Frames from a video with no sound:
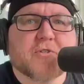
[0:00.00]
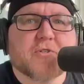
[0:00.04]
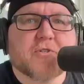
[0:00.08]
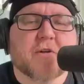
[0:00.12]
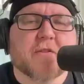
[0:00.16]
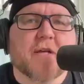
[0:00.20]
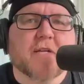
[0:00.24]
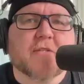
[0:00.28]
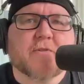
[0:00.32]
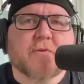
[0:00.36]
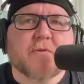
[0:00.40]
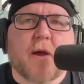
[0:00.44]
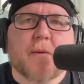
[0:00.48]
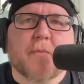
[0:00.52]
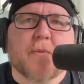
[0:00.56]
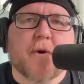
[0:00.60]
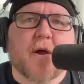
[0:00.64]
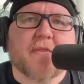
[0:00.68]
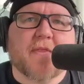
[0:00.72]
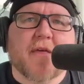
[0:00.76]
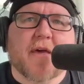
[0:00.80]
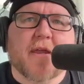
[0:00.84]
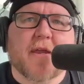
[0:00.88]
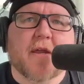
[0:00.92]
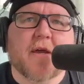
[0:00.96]
That's why I
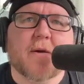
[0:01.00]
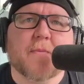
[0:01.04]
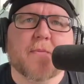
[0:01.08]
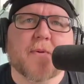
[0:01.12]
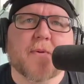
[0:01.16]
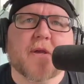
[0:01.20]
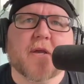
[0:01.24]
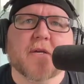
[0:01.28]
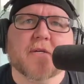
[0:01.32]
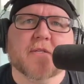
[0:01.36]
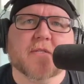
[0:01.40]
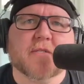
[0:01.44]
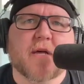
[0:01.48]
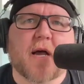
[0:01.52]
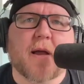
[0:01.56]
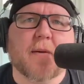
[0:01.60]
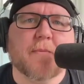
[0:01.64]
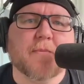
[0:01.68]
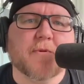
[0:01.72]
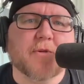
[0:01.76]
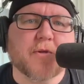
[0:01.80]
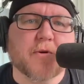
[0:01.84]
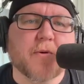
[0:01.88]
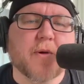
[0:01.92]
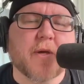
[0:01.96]
brought that up because
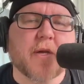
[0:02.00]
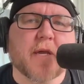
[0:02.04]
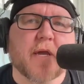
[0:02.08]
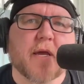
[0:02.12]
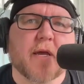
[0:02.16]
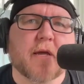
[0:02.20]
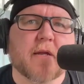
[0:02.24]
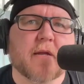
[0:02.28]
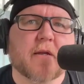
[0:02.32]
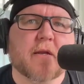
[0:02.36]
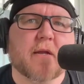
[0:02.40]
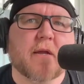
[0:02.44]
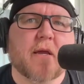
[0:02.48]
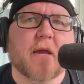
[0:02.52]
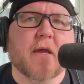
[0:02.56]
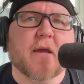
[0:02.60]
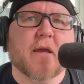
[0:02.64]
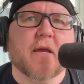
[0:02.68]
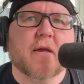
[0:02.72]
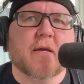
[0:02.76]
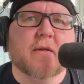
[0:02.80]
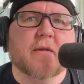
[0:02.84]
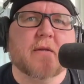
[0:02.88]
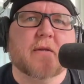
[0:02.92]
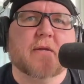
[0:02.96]
I'm doing it
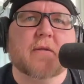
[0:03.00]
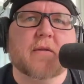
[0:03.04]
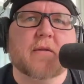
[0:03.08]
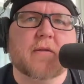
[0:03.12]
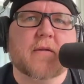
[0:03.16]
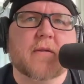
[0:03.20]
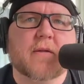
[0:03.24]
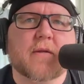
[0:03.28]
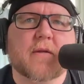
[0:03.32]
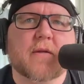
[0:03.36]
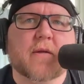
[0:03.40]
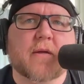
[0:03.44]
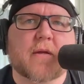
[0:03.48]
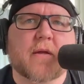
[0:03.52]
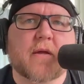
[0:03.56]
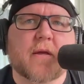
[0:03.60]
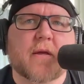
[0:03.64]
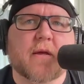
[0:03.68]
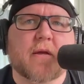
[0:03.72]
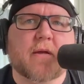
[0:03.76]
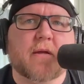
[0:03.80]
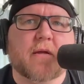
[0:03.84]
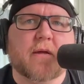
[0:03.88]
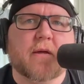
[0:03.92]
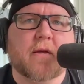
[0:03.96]
and
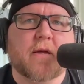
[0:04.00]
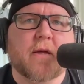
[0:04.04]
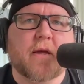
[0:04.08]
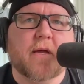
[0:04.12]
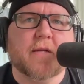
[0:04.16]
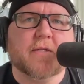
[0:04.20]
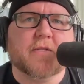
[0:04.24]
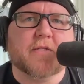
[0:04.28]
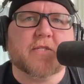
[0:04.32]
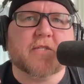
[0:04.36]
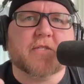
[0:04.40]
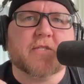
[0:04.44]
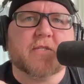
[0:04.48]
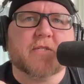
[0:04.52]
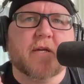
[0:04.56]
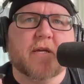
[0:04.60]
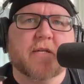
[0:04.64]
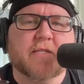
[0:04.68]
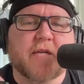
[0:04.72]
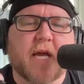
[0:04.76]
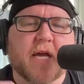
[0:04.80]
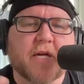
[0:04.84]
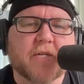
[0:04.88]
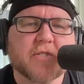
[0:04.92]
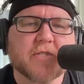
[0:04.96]
it's
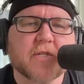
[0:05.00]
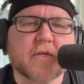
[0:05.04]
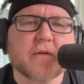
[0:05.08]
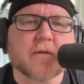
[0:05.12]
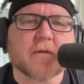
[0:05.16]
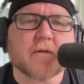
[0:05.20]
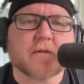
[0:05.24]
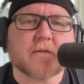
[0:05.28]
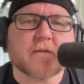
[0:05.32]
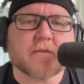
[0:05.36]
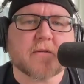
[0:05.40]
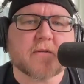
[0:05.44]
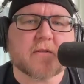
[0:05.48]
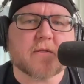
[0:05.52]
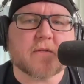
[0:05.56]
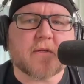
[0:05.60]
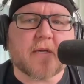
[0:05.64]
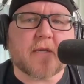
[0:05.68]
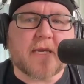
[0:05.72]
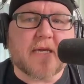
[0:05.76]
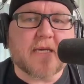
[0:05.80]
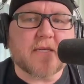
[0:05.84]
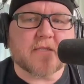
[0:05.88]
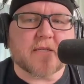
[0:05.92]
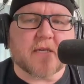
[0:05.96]
actually
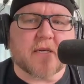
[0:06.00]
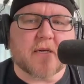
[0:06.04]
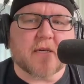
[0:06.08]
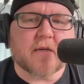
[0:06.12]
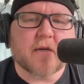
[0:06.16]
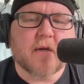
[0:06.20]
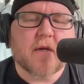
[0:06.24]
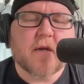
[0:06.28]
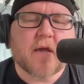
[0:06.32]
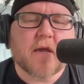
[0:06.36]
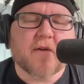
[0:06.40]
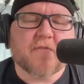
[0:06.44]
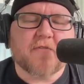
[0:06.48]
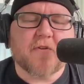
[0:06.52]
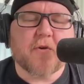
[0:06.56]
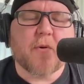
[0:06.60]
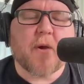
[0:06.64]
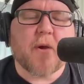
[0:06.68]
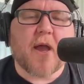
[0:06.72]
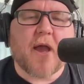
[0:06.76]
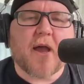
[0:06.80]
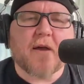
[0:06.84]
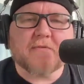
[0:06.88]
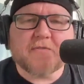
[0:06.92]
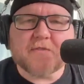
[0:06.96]
easy. If you
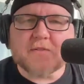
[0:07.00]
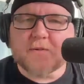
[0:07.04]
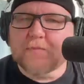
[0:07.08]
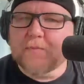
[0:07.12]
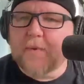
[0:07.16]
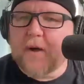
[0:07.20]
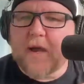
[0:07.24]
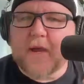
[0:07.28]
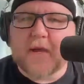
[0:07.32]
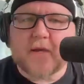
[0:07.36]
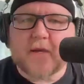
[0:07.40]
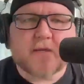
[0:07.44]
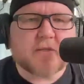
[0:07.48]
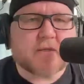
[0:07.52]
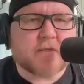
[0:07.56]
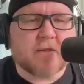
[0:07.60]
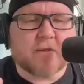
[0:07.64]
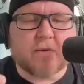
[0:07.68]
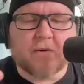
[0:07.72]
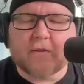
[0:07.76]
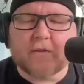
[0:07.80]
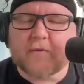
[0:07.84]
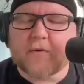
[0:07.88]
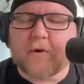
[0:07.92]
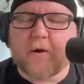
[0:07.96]
have some mics you
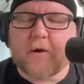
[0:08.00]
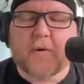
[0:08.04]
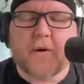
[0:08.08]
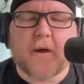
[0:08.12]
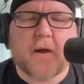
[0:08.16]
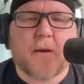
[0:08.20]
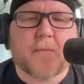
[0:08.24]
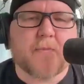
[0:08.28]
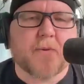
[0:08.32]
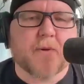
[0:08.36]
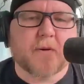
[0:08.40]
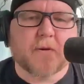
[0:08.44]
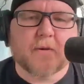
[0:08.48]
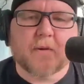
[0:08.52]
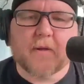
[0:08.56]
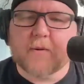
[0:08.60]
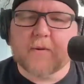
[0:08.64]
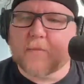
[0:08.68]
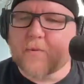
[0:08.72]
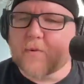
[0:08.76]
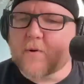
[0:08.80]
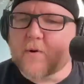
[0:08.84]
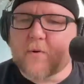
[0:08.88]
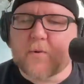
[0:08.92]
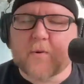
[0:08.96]
can throw up
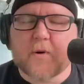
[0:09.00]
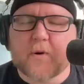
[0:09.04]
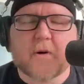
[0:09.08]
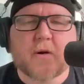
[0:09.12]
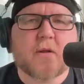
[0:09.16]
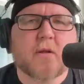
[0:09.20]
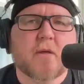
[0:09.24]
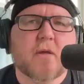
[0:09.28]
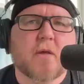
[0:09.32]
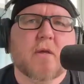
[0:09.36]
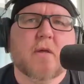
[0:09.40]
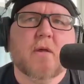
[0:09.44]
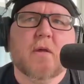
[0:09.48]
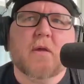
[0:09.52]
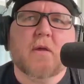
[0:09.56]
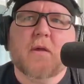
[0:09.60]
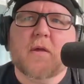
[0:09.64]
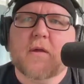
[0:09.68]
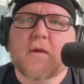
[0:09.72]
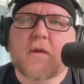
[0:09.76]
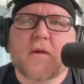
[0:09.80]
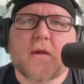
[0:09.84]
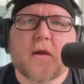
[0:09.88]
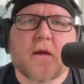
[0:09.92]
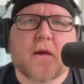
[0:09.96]
and record,
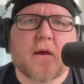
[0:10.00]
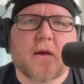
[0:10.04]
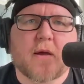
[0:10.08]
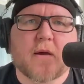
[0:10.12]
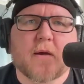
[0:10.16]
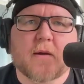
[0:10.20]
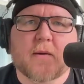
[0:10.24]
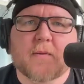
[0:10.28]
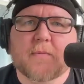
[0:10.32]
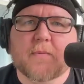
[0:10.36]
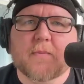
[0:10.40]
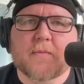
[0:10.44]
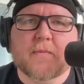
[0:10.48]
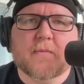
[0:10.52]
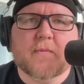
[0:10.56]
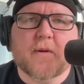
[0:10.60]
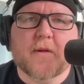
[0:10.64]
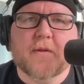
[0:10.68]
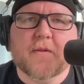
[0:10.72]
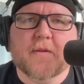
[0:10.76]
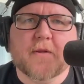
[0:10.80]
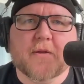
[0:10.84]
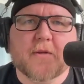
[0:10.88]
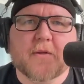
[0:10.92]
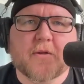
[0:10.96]
and
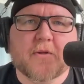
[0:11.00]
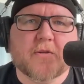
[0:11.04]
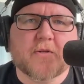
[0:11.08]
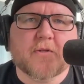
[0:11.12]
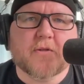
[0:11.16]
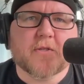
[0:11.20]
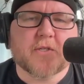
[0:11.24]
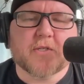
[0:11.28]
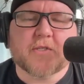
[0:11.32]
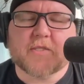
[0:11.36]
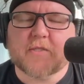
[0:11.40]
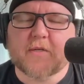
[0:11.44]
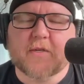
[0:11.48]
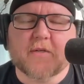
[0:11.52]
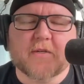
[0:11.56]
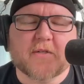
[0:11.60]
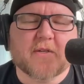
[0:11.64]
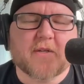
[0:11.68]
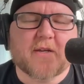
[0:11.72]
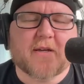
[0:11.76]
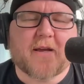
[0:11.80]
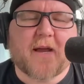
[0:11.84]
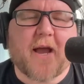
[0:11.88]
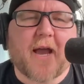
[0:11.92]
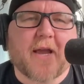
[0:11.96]
then you can
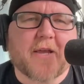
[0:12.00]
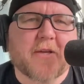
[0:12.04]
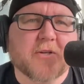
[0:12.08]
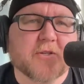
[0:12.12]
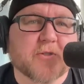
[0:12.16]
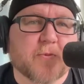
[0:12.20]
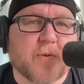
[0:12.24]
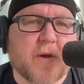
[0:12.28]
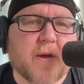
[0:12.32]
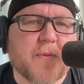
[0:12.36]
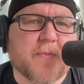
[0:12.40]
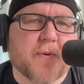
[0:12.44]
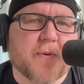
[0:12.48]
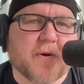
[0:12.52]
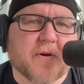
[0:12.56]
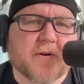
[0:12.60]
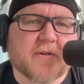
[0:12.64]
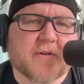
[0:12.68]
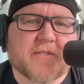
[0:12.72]
I use Reaper.